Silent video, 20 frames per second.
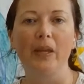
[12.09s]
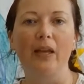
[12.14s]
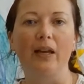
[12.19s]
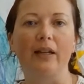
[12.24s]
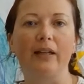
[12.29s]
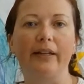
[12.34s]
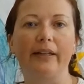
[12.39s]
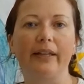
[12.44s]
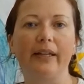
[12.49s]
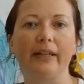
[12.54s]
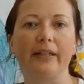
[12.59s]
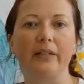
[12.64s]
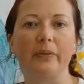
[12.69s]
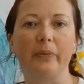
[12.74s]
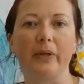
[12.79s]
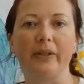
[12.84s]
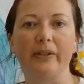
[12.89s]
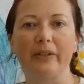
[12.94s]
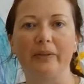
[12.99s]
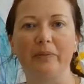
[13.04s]
And I'd like to
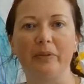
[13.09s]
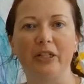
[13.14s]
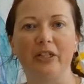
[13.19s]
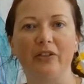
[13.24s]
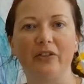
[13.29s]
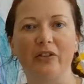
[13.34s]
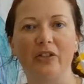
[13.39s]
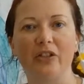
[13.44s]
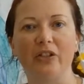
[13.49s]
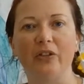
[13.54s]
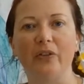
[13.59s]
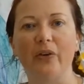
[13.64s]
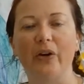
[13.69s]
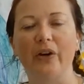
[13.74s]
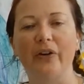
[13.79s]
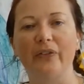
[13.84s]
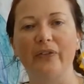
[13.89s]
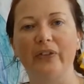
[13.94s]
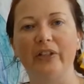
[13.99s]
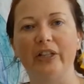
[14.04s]
welcome you to
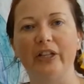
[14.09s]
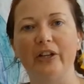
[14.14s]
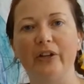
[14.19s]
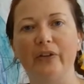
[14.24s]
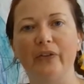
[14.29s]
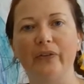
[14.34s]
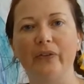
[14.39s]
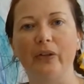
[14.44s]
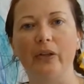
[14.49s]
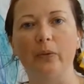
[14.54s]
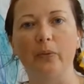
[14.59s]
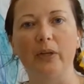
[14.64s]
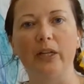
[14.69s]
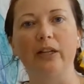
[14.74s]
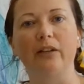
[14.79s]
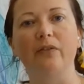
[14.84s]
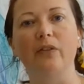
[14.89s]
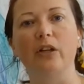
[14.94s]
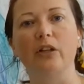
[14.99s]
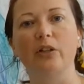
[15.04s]
our video for the week
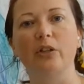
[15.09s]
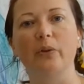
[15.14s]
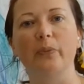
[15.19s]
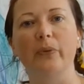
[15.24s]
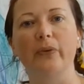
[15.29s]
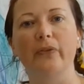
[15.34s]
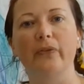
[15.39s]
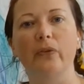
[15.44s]
of October